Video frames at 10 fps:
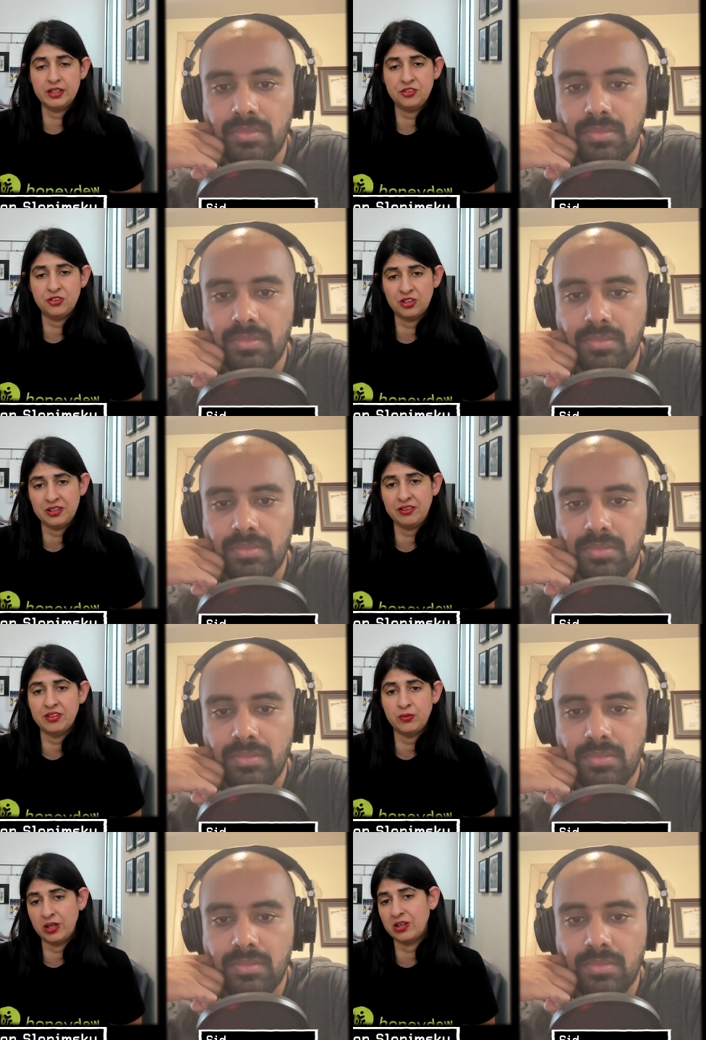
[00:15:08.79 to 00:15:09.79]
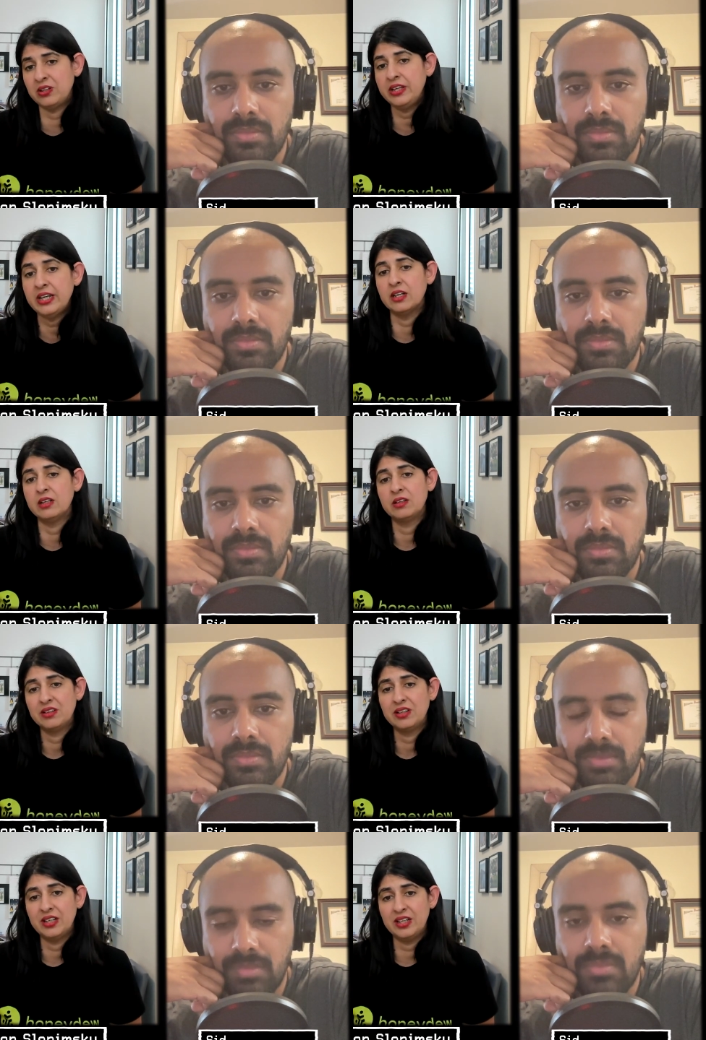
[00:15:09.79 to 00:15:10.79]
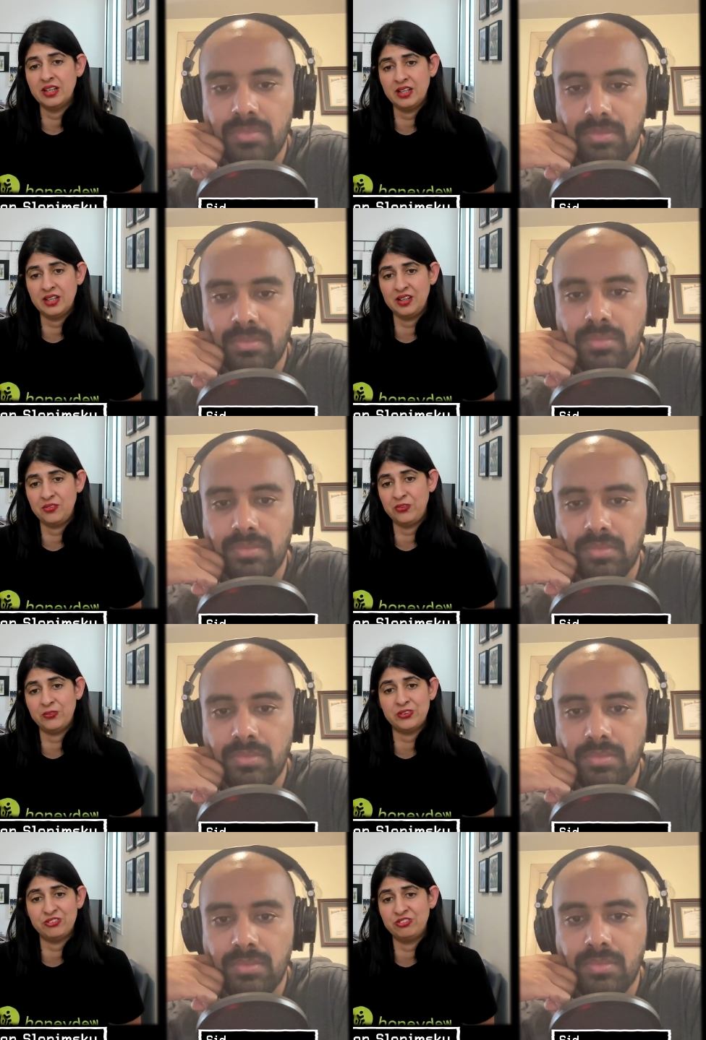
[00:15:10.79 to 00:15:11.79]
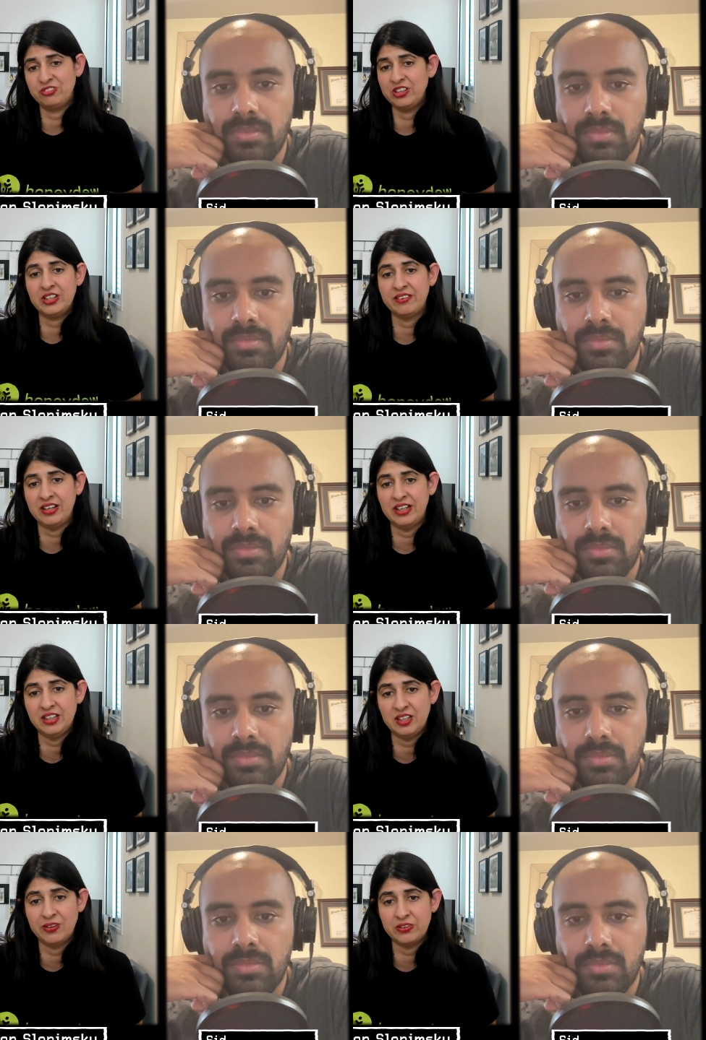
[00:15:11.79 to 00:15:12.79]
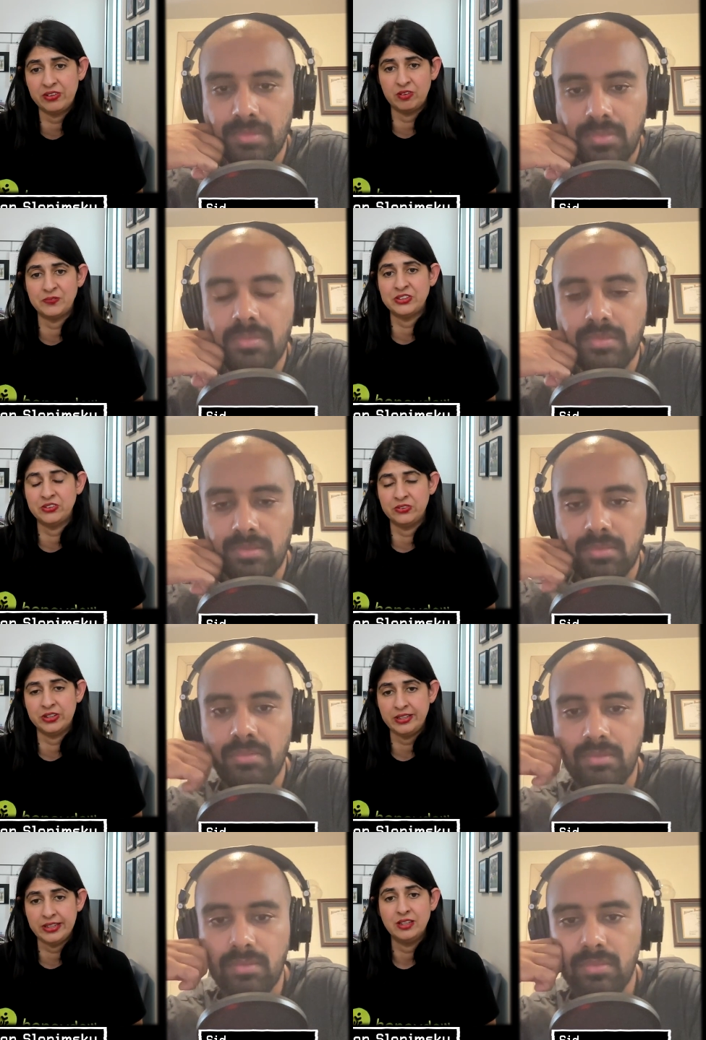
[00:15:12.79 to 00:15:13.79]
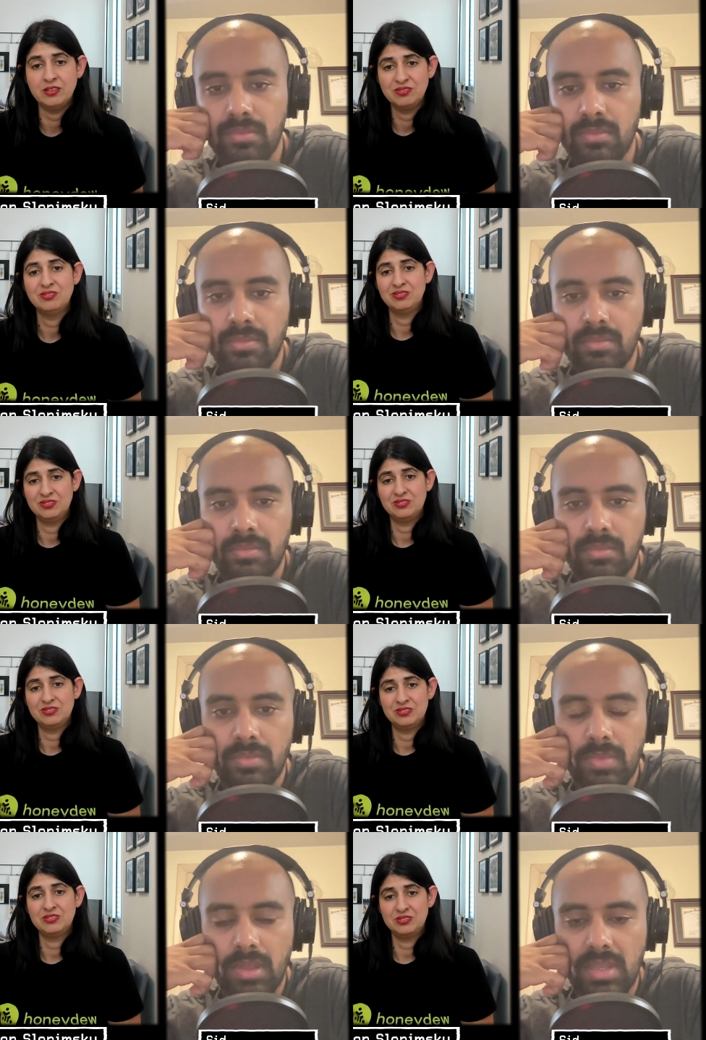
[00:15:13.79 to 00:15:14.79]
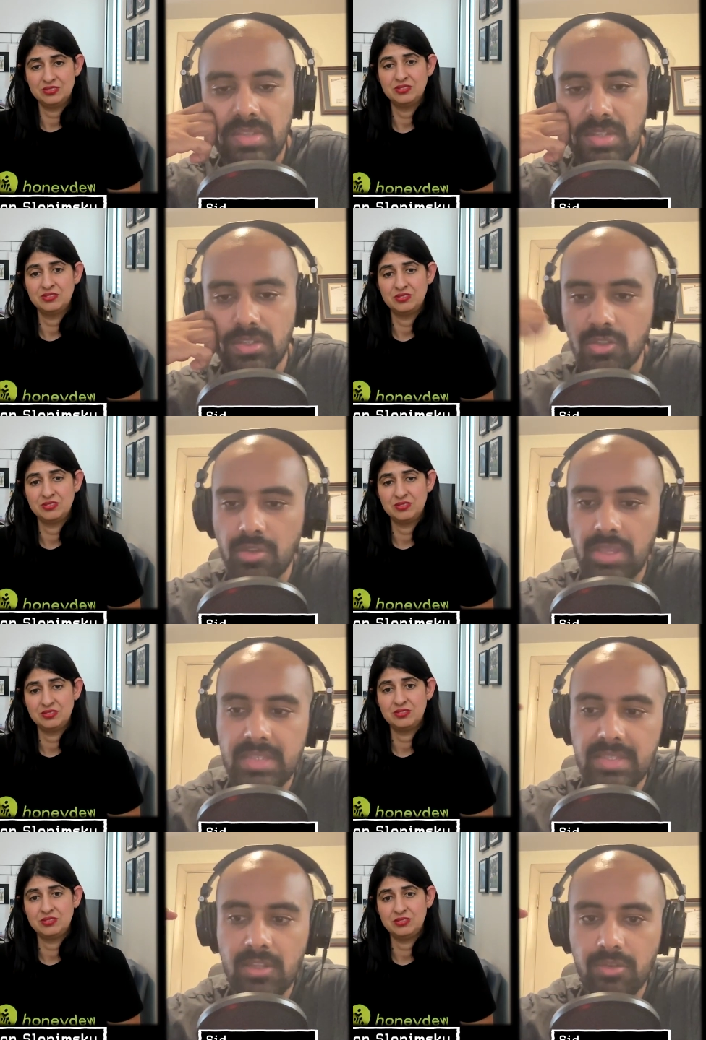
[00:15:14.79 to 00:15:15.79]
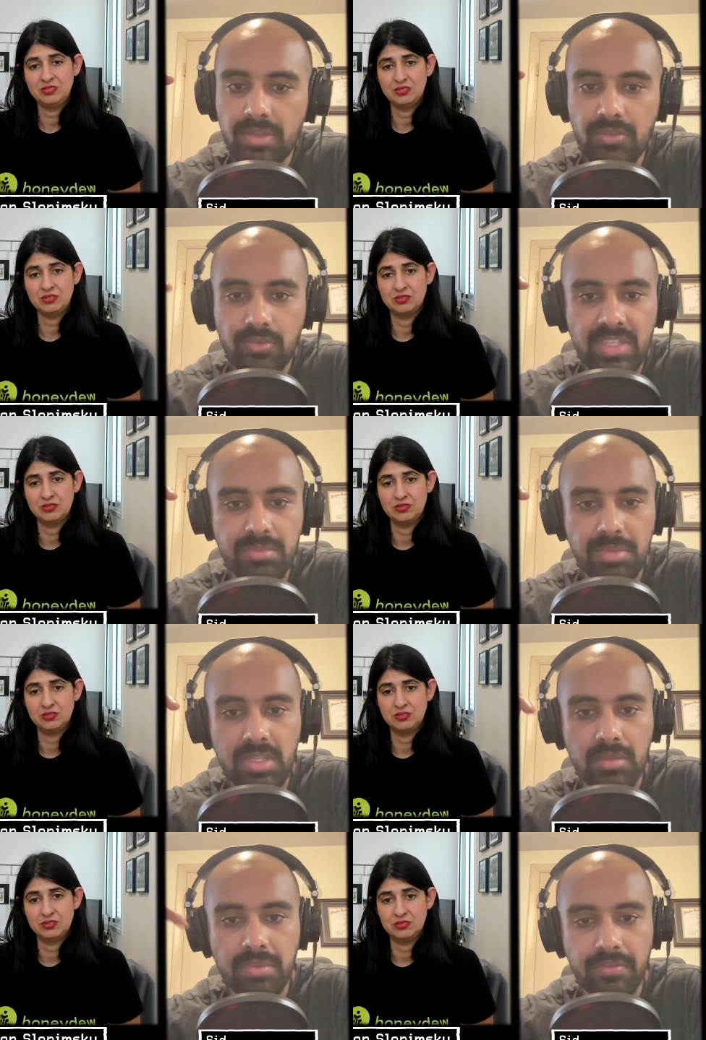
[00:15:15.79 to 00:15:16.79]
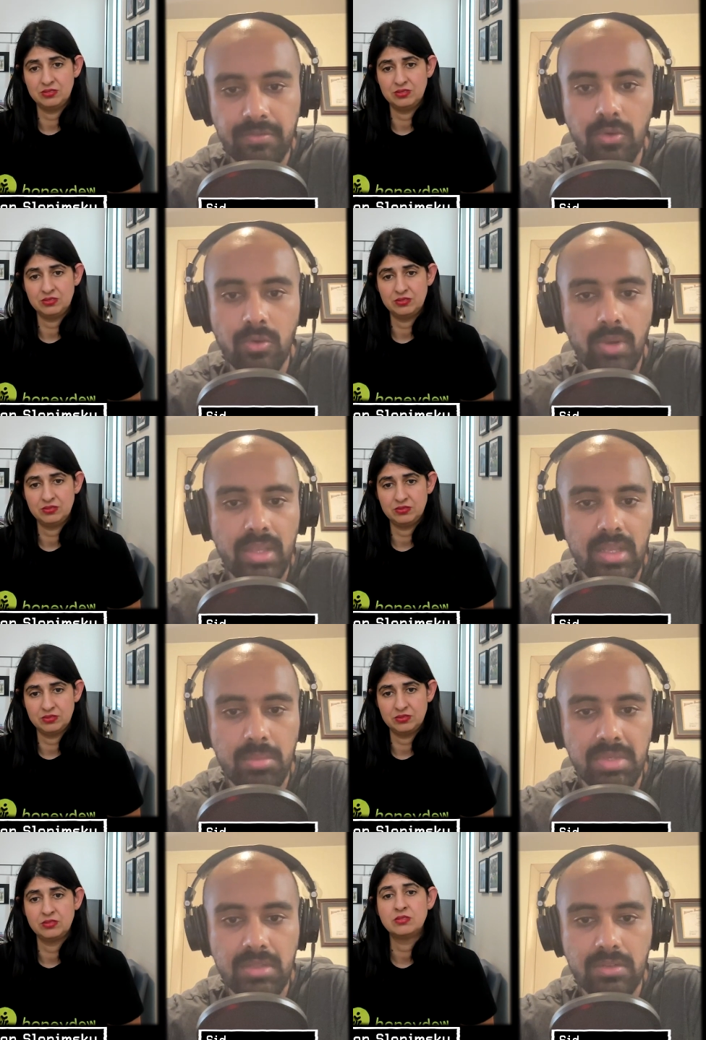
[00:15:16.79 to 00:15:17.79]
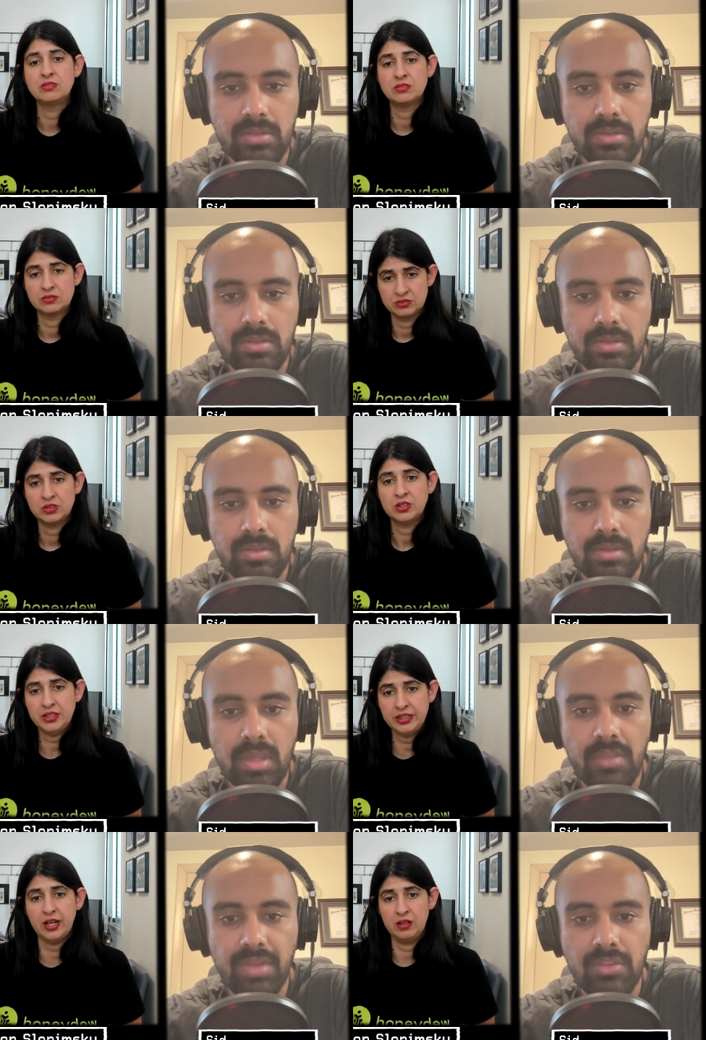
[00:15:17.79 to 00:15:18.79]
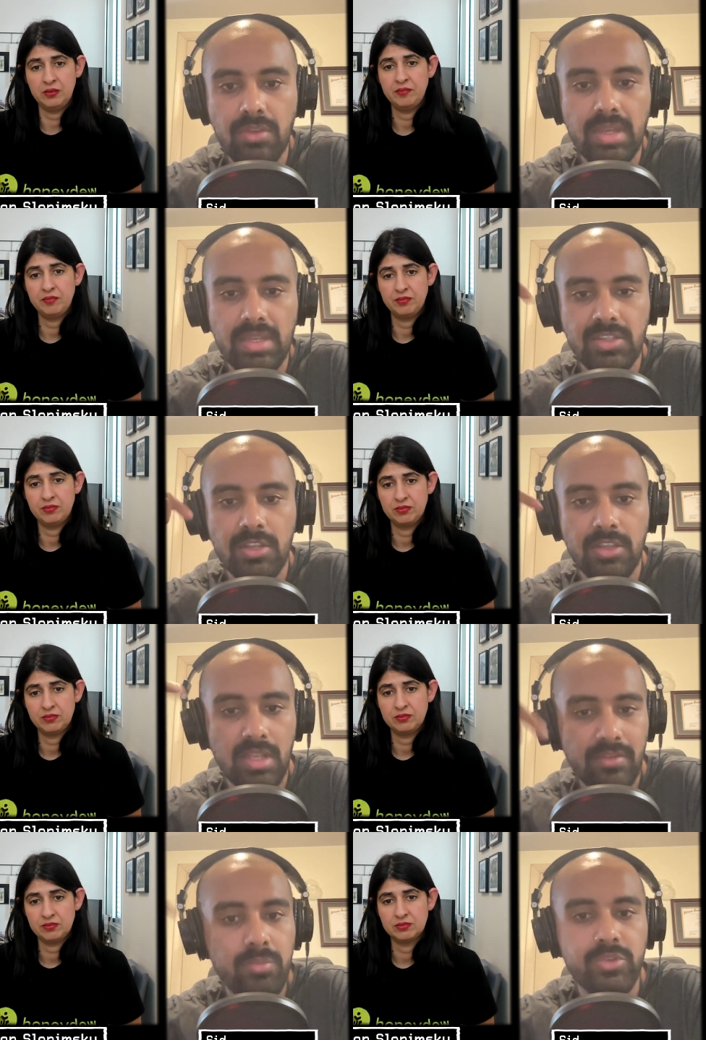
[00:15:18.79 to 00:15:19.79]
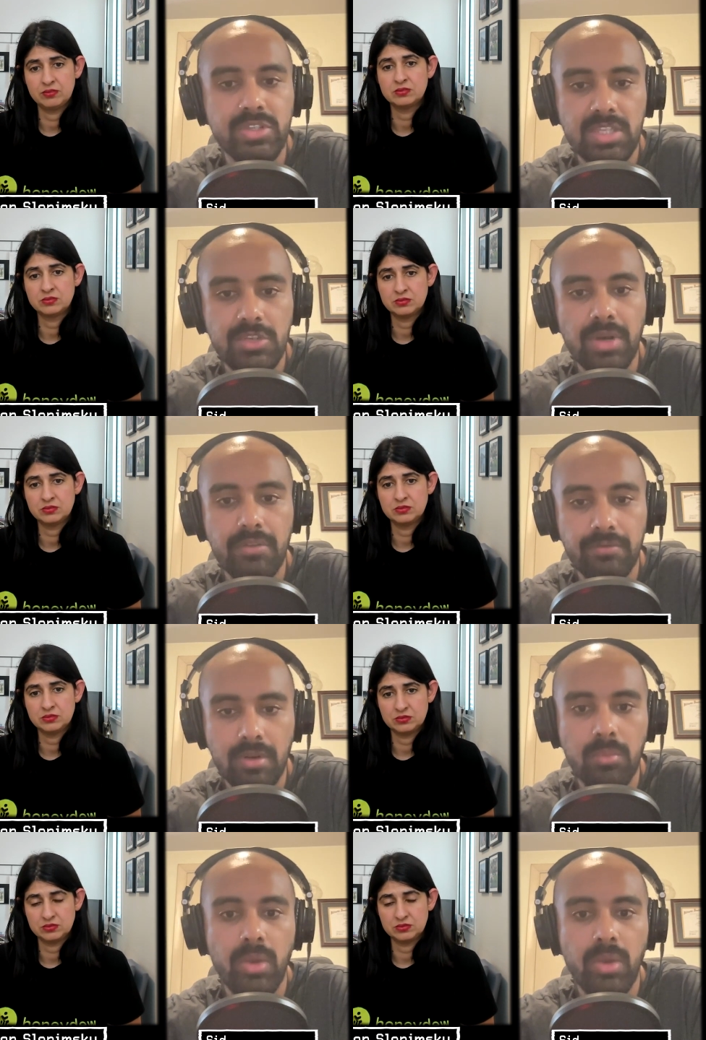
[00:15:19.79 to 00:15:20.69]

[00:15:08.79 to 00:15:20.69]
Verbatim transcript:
Speaker 1: they told us that we got in and we were really excited about this opportunity.
Speaker 2: I see. So you guys had already raised money before Y Combinator, and yeah. then you guys got another pre-seed round from